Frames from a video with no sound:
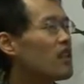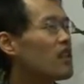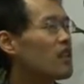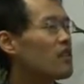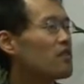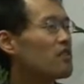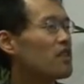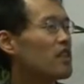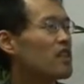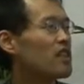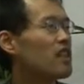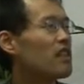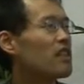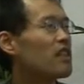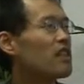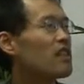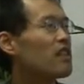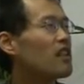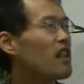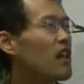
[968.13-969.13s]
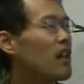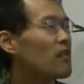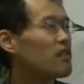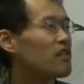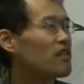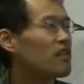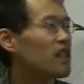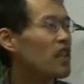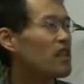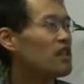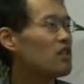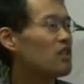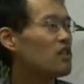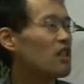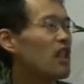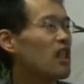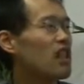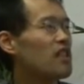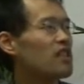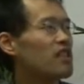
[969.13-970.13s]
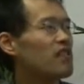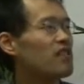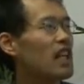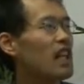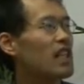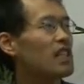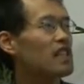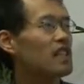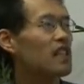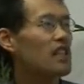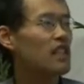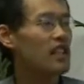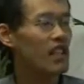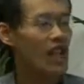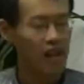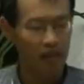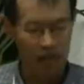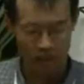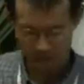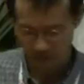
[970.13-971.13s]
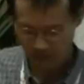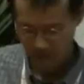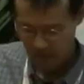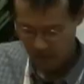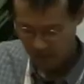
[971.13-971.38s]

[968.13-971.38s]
if the amplification gain is large enough.